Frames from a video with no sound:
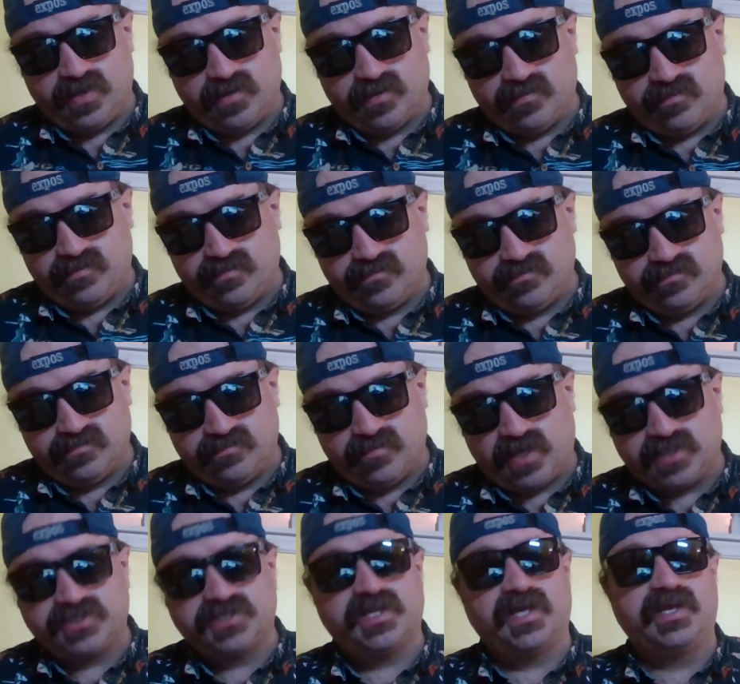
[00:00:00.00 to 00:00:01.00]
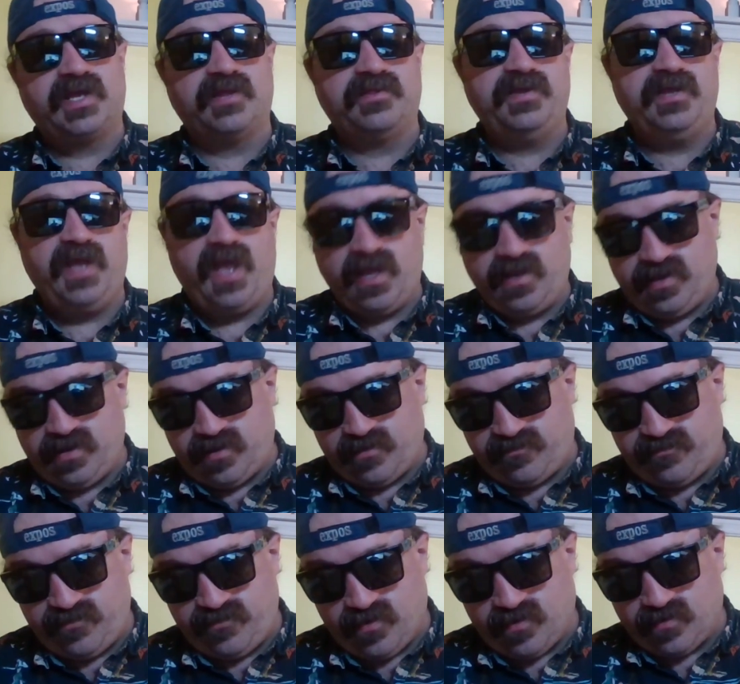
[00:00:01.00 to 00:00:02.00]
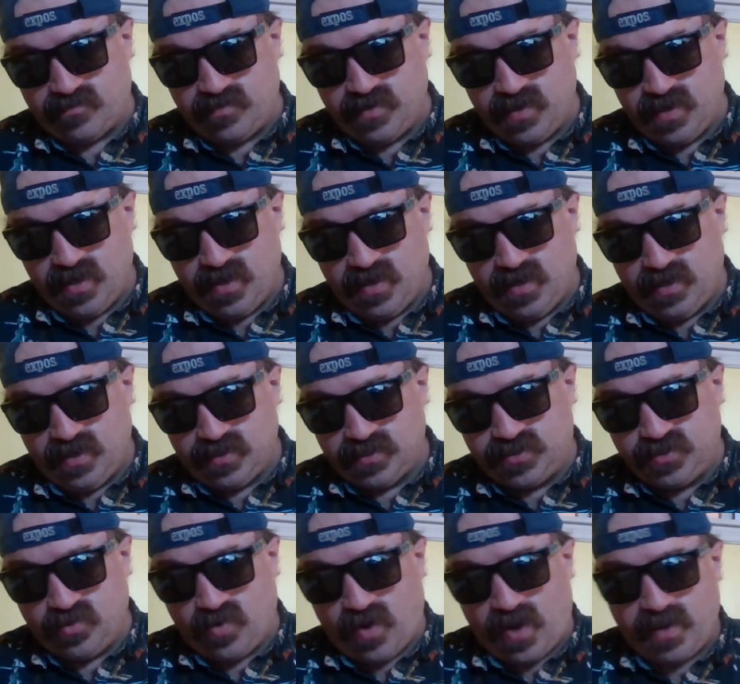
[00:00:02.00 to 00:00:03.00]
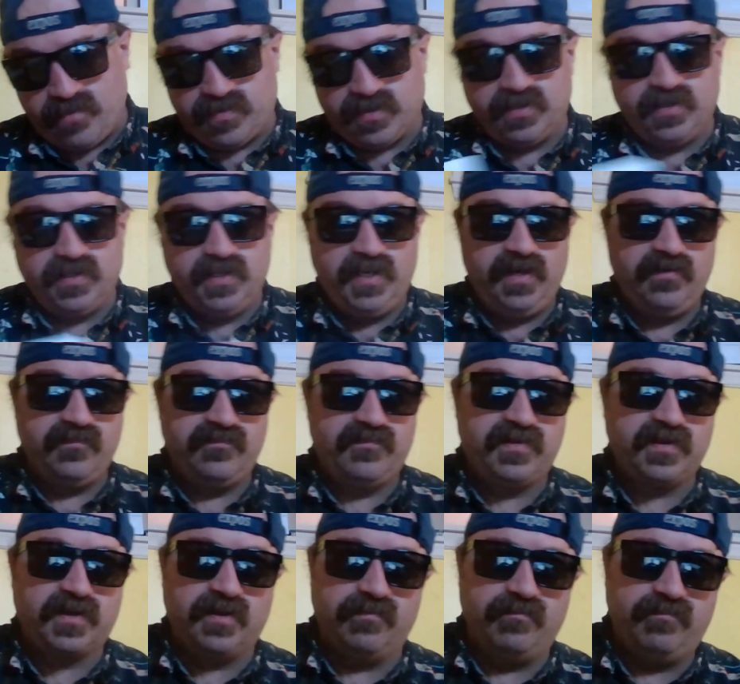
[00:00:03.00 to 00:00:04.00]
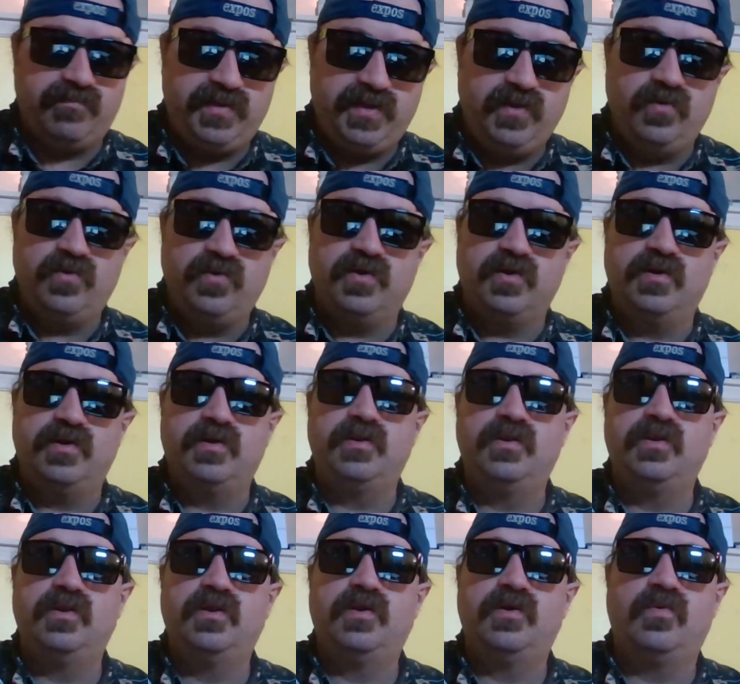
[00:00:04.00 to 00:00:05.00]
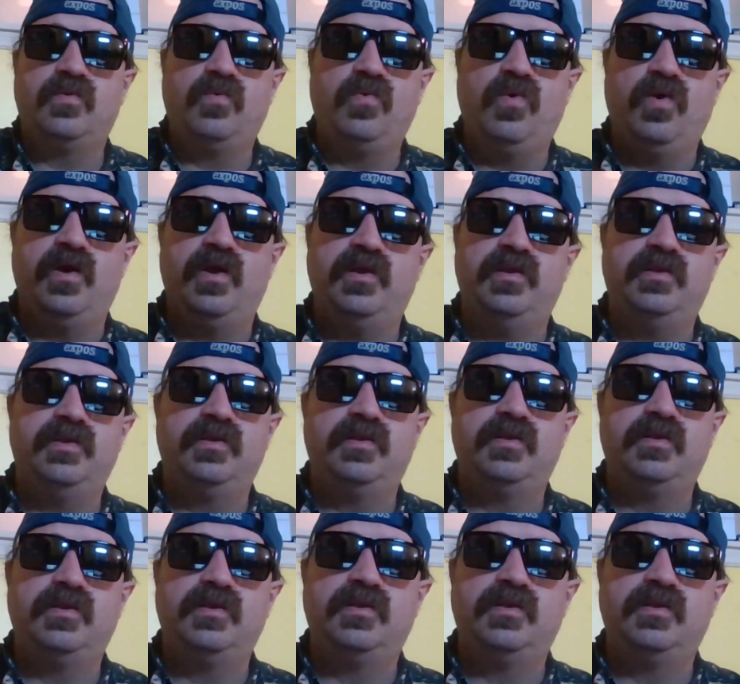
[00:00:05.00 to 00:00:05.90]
here, much like at the end of the film, do I believe the computer would